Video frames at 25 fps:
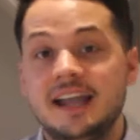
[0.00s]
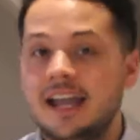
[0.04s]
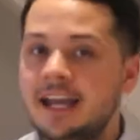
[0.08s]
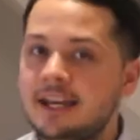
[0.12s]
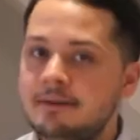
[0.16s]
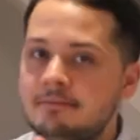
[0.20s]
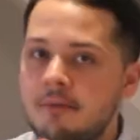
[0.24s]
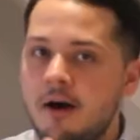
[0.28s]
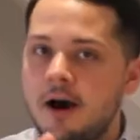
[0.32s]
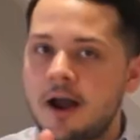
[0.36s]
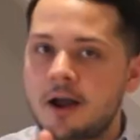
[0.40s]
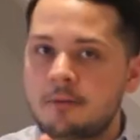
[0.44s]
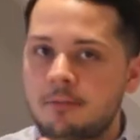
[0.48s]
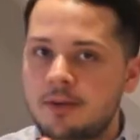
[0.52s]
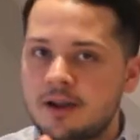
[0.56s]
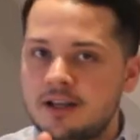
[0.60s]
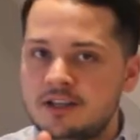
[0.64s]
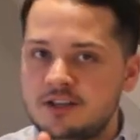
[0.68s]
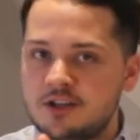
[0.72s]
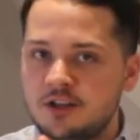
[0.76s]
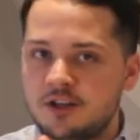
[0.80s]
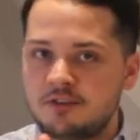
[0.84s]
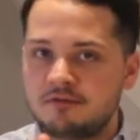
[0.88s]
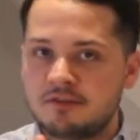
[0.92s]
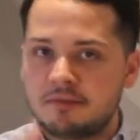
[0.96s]
In my
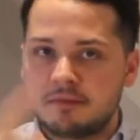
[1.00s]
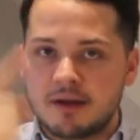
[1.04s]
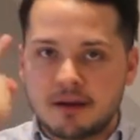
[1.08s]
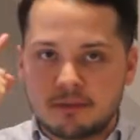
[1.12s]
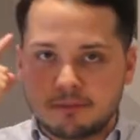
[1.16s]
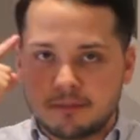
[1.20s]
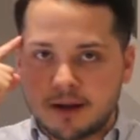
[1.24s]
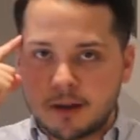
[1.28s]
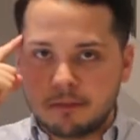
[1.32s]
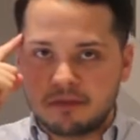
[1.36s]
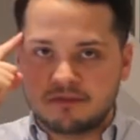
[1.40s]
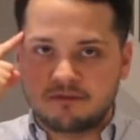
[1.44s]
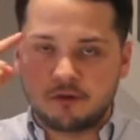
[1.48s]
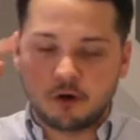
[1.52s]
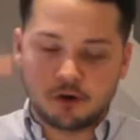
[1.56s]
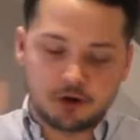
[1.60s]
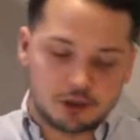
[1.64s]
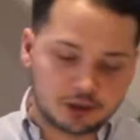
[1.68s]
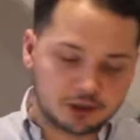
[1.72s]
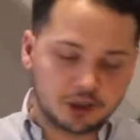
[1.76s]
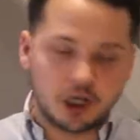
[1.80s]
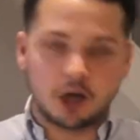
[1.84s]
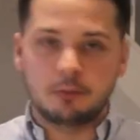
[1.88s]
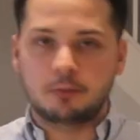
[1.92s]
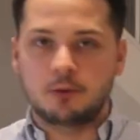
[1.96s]
opinion, remember, before you
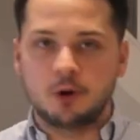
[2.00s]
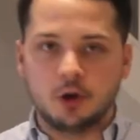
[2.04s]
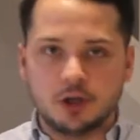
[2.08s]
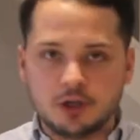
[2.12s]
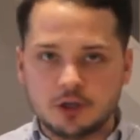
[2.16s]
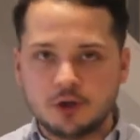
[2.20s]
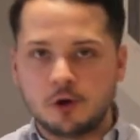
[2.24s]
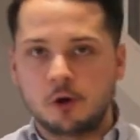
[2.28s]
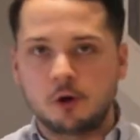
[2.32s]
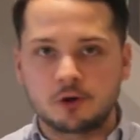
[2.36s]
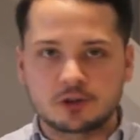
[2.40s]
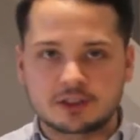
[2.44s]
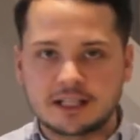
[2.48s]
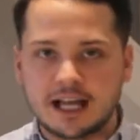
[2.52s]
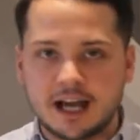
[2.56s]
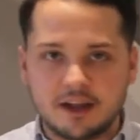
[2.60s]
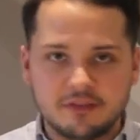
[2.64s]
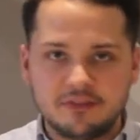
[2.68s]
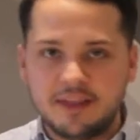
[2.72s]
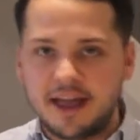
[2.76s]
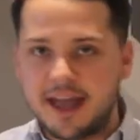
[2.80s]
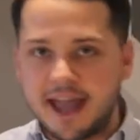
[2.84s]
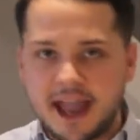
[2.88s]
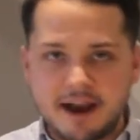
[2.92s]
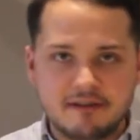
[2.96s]
start putting yours down
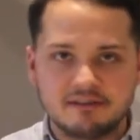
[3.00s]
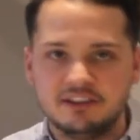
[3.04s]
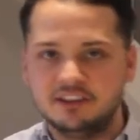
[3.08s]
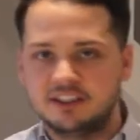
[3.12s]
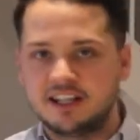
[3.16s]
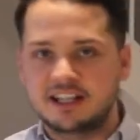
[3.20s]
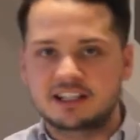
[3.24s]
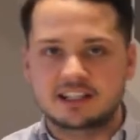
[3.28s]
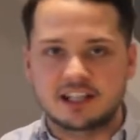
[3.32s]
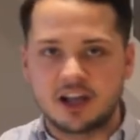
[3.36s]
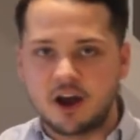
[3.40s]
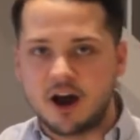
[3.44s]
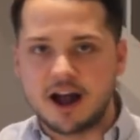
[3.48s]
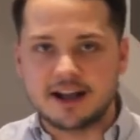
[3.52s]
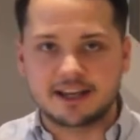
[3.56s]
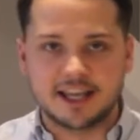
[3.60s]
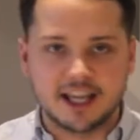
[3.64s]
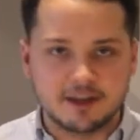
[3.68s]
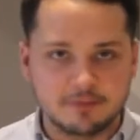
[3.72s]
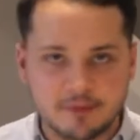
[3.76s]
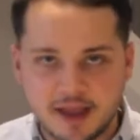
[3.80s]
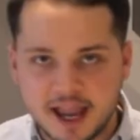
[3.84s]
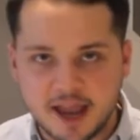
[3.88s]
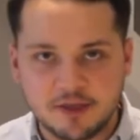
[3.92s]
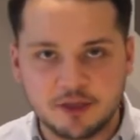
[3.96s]
there and
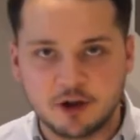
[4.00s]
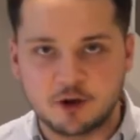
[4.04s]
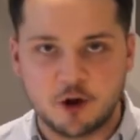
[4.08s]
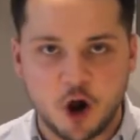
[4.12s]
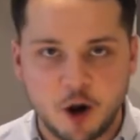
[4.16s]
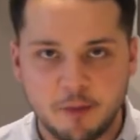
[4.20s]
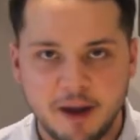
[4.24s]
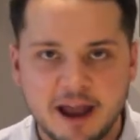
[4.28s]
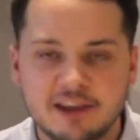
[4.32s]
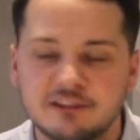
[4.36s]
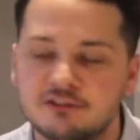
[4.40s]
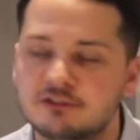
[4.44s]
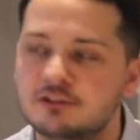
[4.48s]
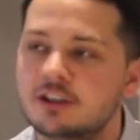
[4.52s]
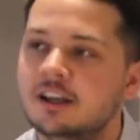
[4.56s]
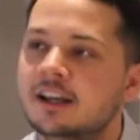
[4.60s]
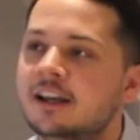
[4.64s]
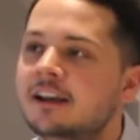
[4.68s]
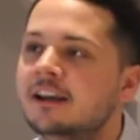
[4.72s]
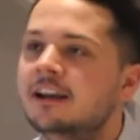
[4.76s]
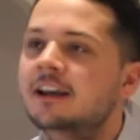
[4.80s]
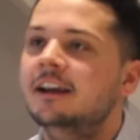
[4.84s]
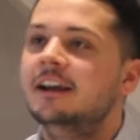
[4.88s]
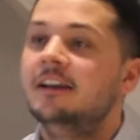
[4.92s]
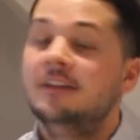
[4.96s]
disliking me in the comments,
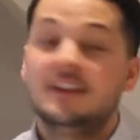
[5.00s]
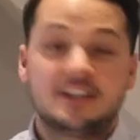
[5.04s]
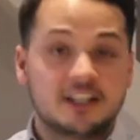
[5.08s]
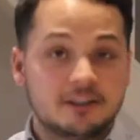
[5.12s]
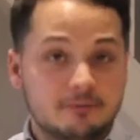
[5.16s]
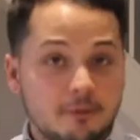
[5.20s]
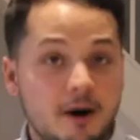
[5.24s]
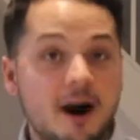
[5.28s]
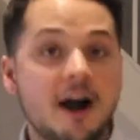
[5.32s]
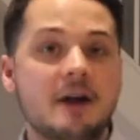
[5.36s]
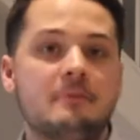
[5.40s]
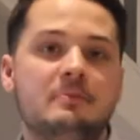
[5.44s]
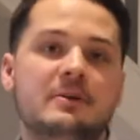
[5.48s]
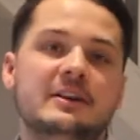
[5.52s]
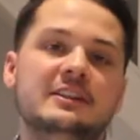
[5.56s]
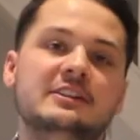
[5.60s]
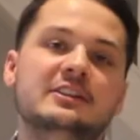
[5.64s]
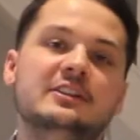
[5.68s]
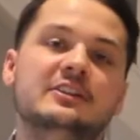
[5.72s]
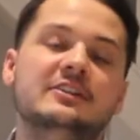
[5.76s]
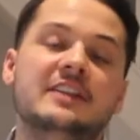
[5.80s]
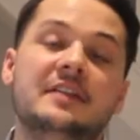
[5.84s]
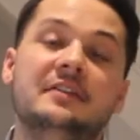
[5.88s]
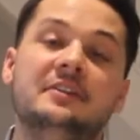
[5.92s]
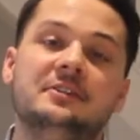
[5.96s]
this is my
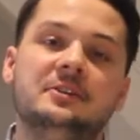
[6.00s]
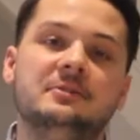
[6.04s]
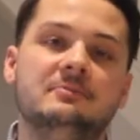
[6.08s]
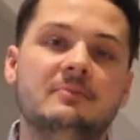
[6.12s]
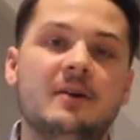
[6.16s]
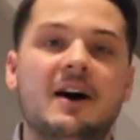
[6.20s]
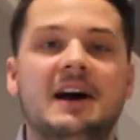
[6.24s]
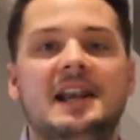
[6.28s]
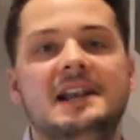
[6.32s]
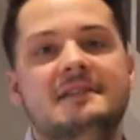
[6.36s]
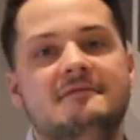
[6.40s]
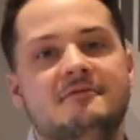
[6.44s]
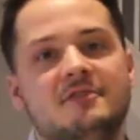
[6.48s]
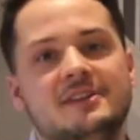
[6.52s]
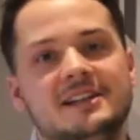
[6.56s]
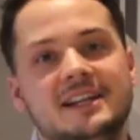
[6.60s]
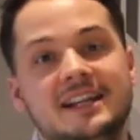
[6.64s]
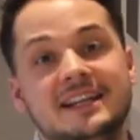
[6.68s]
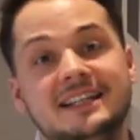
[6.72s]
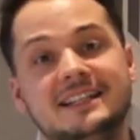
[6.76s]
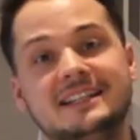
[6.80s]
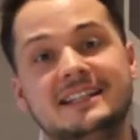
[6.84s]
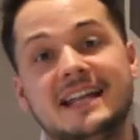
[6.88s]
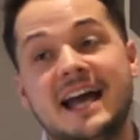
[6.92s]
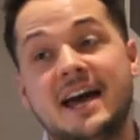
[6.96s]
opinion and this is my livery
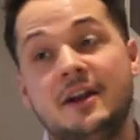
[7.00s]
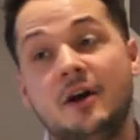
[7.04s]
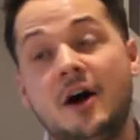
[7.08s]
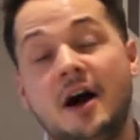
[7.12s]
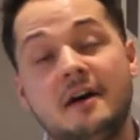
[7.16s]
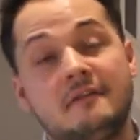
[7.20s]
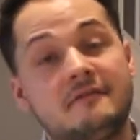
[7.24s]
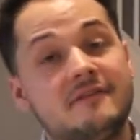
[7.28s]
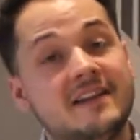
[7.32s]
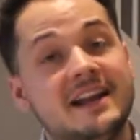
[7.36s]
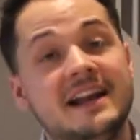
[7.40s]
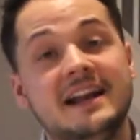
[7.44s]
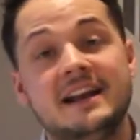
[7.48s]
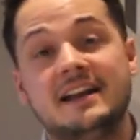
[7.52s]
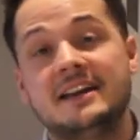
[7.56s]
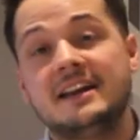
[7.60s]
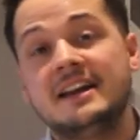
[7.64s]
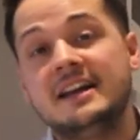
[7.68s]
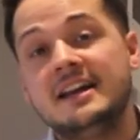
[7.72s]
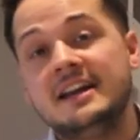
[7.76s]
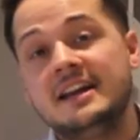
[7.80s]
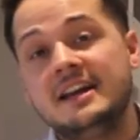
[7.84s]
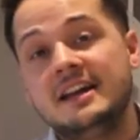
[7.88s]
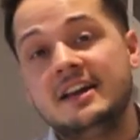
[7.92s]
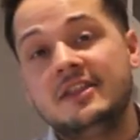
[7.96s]
list and I think
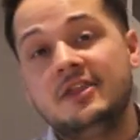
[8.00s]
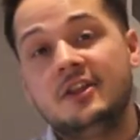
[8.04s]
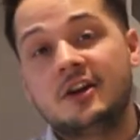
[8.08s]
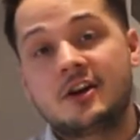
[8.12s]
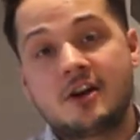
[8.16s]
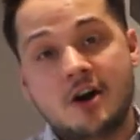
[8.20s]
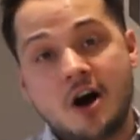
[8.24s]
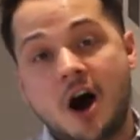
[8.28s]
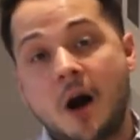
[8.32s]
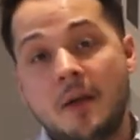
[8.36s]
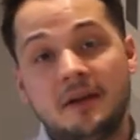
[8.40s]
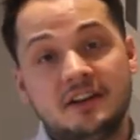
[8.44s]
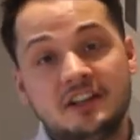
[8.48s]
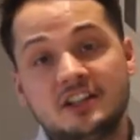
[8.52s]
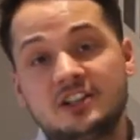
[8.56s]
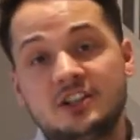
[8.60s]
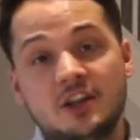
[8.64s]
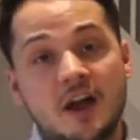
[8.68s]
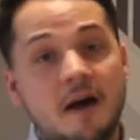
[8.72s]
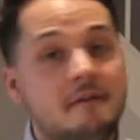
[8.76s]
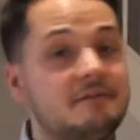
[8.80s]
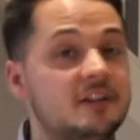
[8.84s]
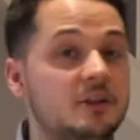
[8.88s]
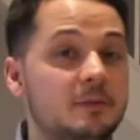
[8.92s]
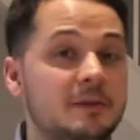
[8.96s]
the car that
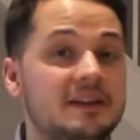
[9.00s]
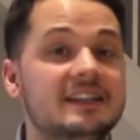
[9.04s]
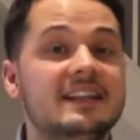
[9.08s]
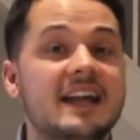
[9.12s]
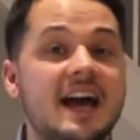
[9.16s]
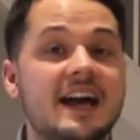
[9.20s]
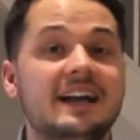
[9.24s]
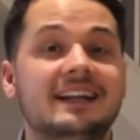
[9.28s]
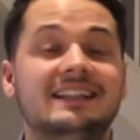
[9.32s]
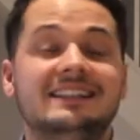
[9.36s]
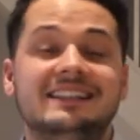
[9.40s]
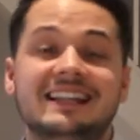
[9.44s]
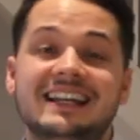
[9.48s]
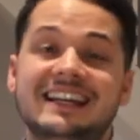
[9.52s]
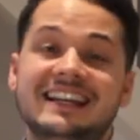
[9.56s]
deserves to be next